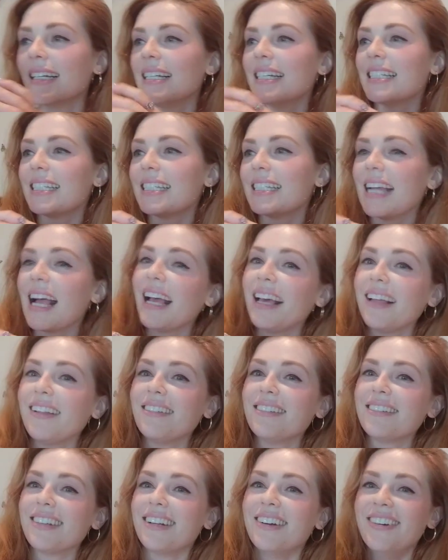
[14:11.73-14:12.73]

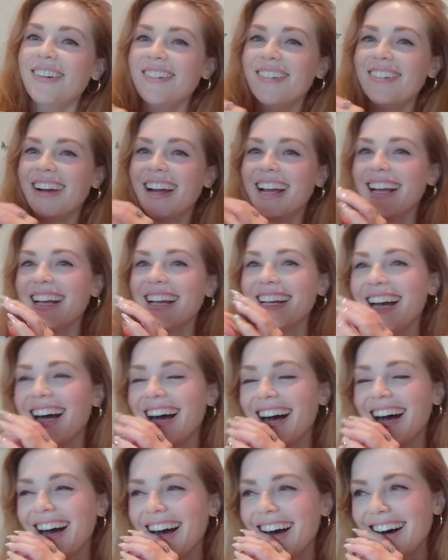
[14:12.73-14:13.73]
child. Oh my
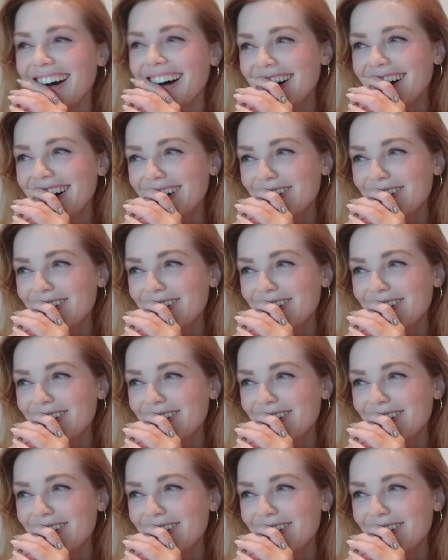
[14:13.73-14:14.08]
God.